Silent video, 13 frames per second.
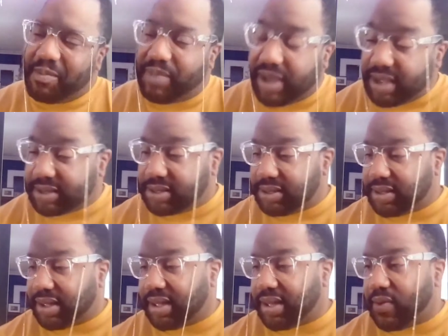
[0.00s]
But
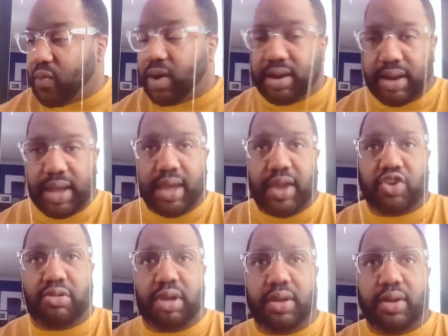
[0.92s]
one day he
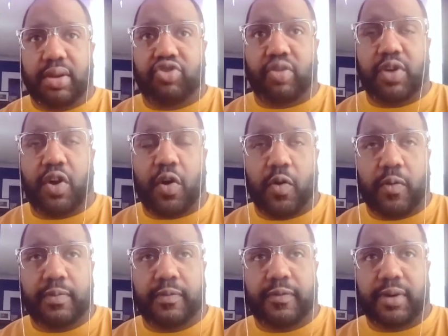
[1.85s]
drove me
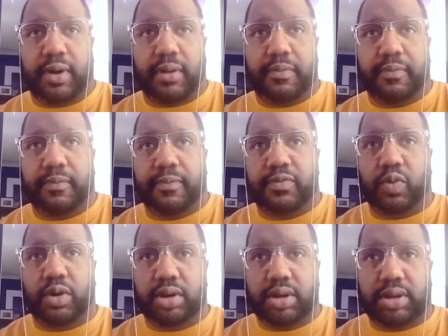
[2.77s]
home from
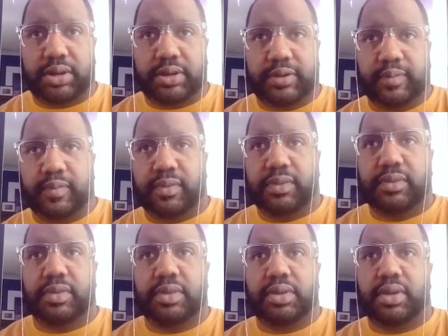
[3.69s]
work.
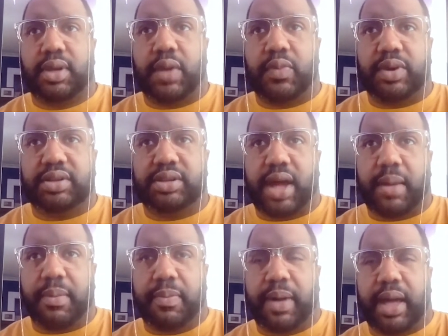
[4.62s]
And we
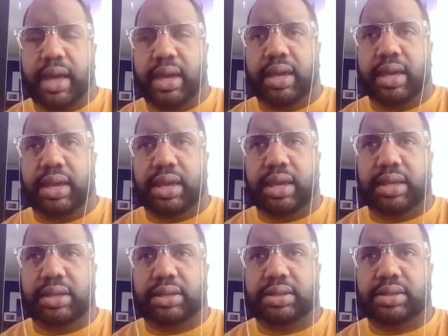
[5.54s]
stopped by
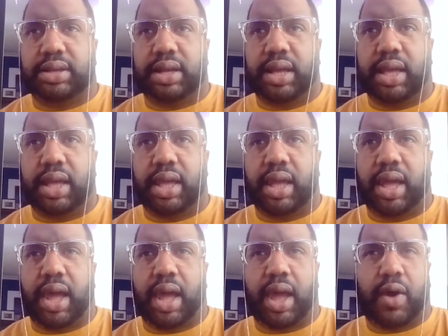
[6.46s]
his
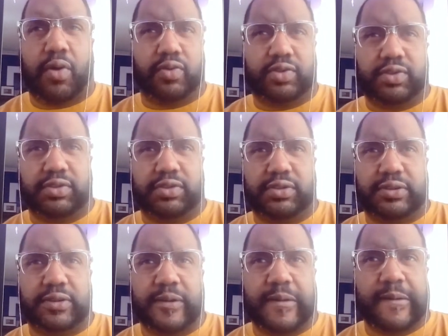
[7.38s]

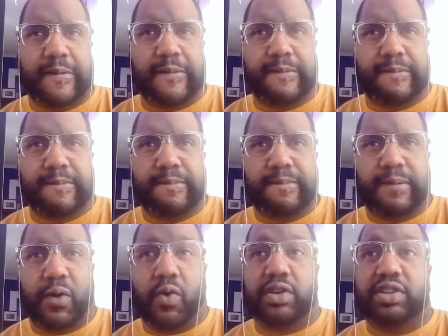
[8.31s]
house
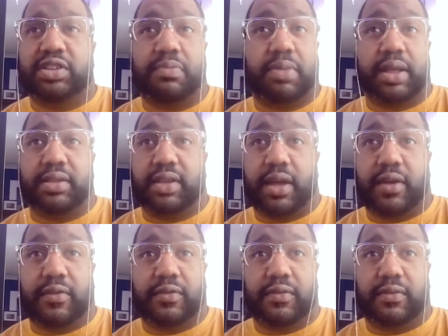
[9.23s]
or somebody's
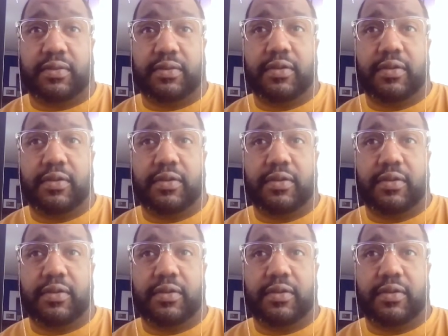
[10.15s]
house.